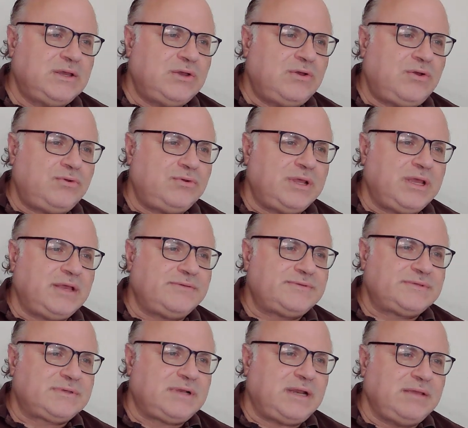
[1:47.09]
on
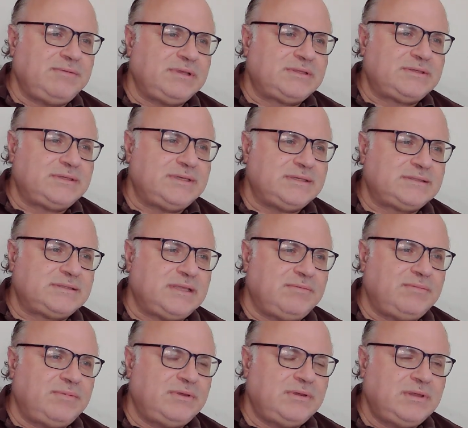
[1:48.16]
Earth's climate
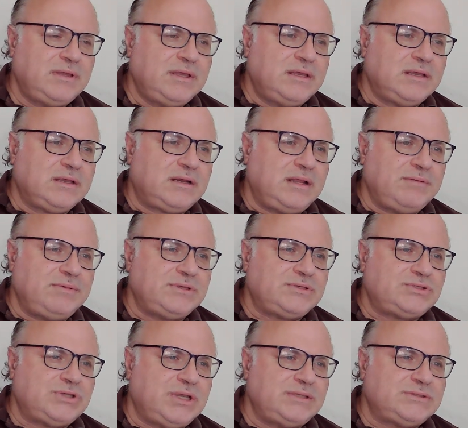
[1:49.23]
system. Climate
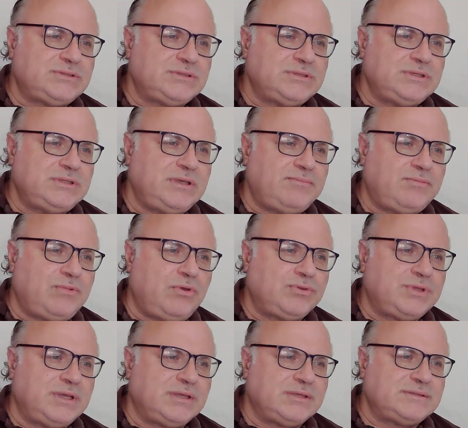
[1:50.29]
change in a
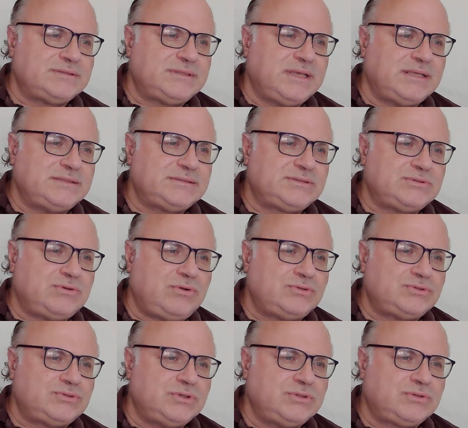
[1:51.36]
broader sense
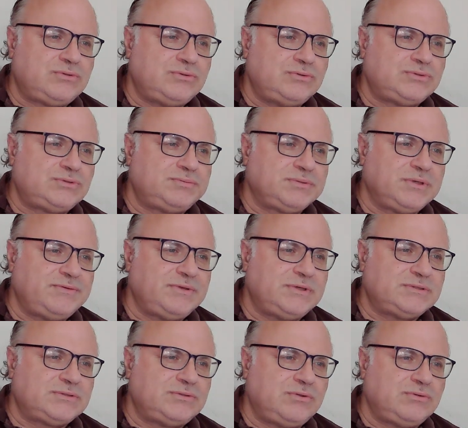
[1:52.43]
also includes
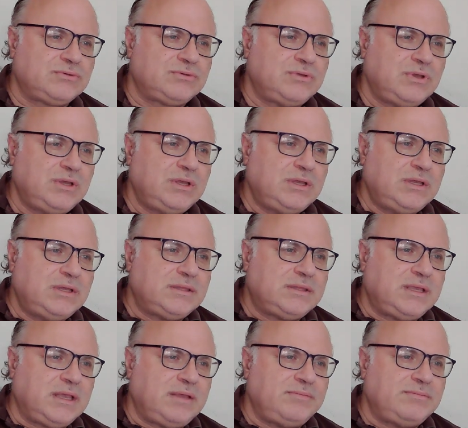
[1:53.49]
previous
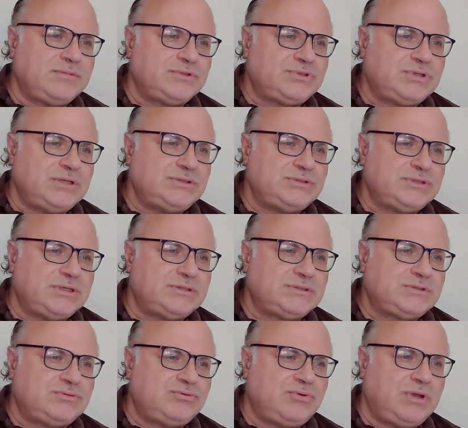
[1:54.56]
long-term
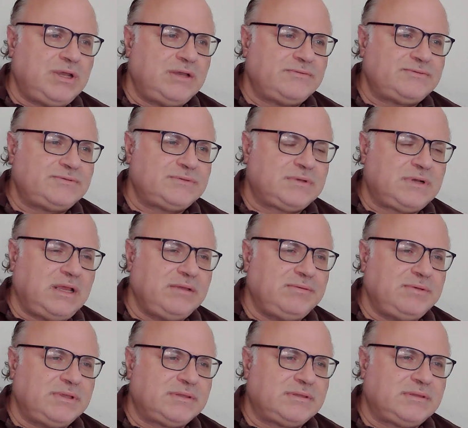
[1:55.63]
changes to Earth's
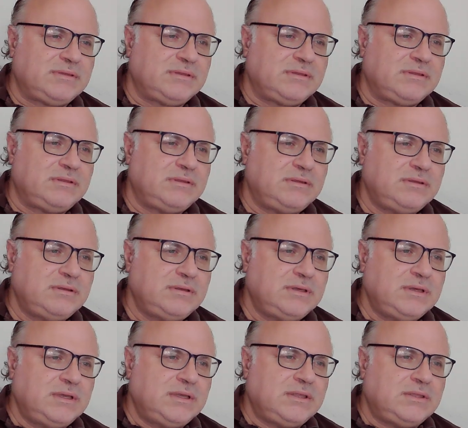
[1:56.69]
climate.
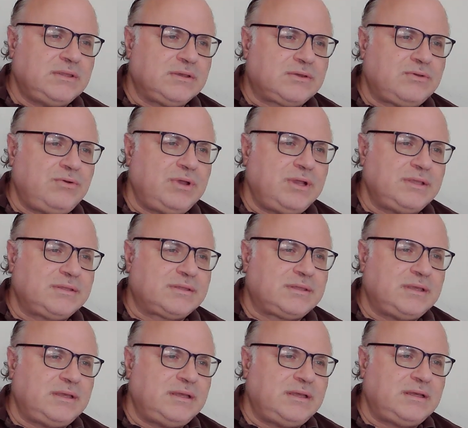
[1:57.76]
The current
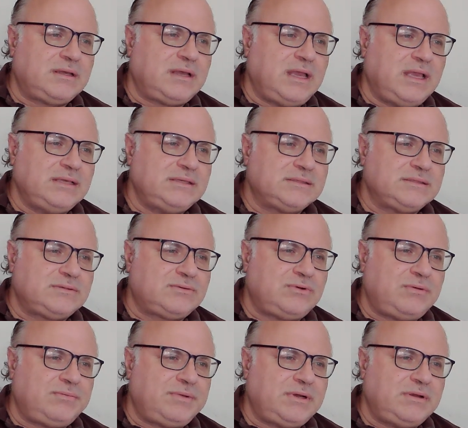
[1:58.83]
rise in
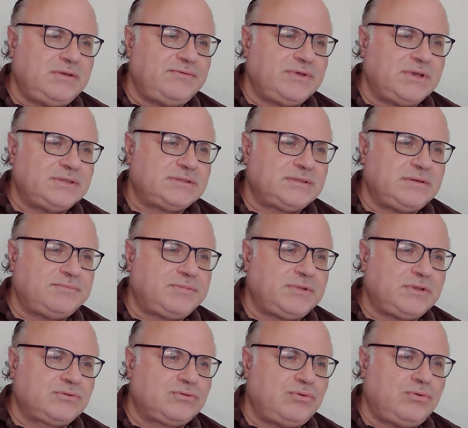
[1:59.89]
global average
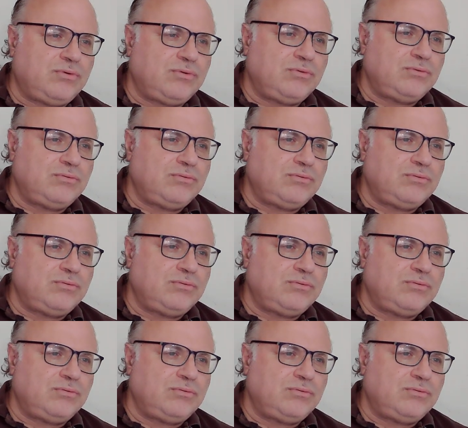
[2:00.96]
temperature